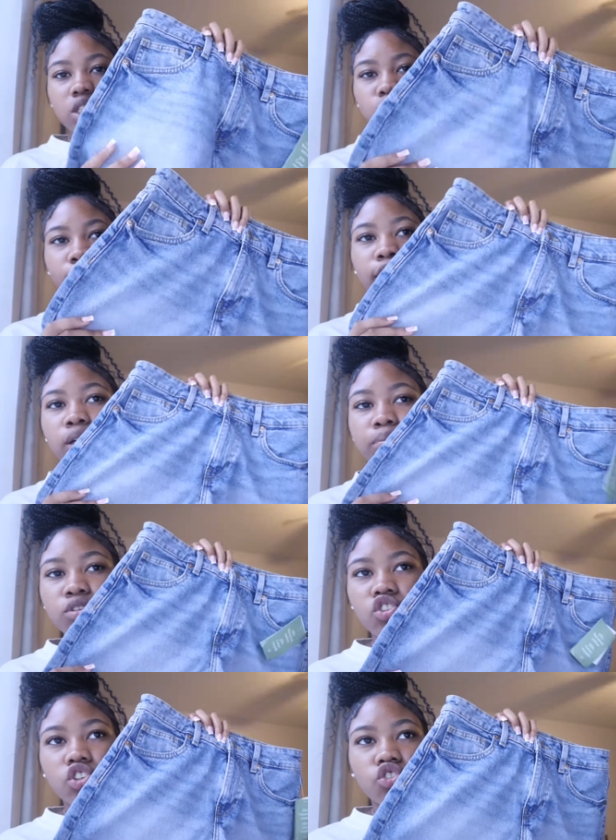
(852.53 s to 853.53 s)
just regular
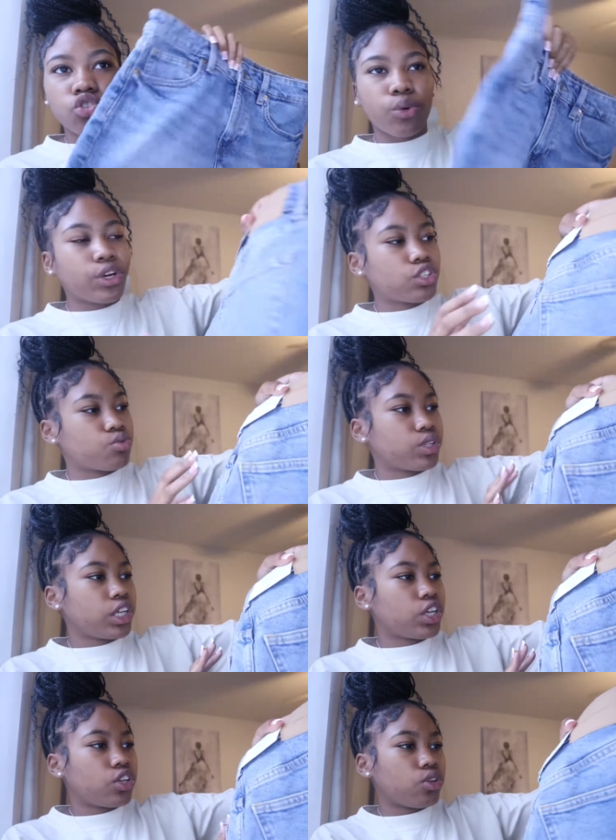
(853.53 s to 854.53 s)
blue jean shorts.
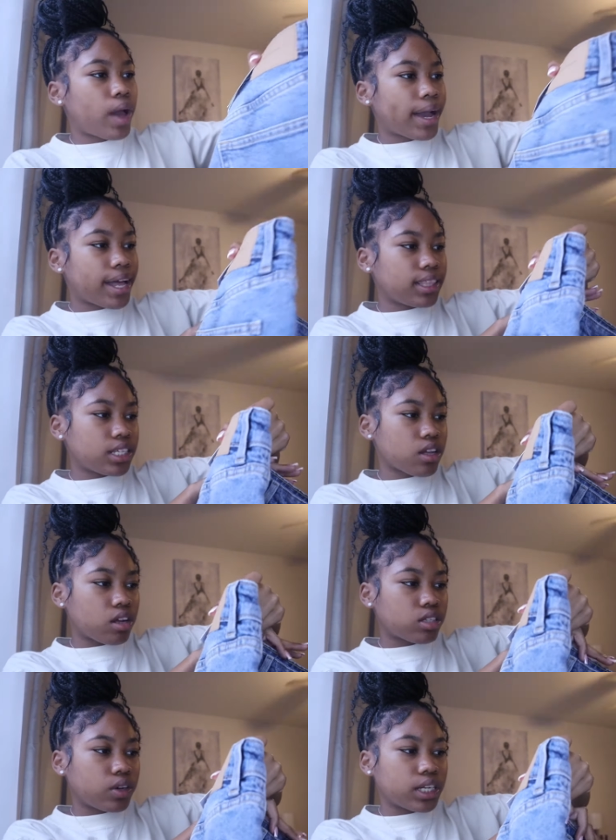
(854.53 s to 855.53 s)
Really cute. I got these
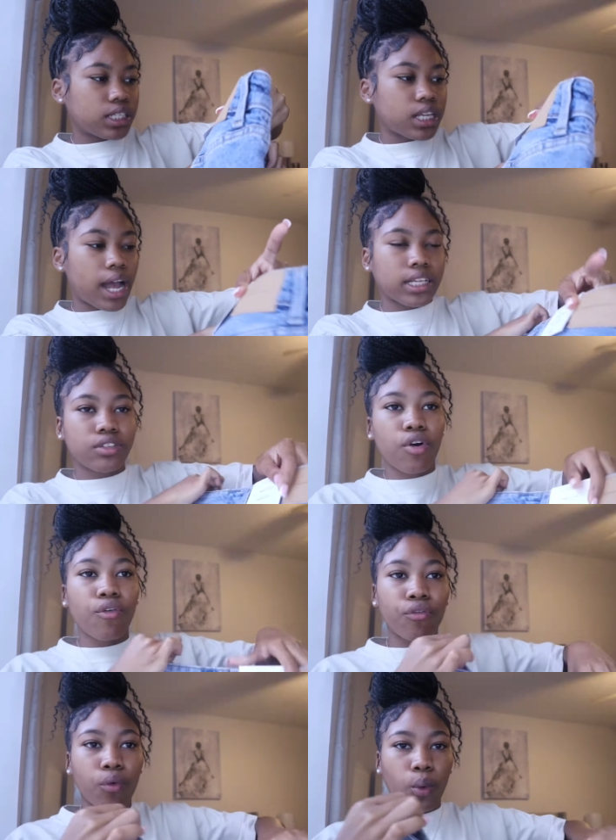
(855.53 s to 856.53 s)
also in a size
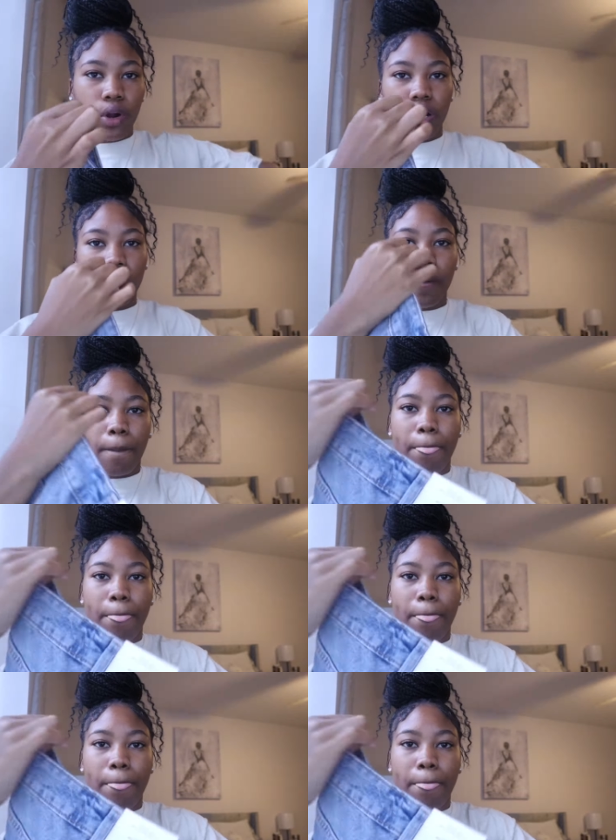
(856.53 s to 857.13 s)
4.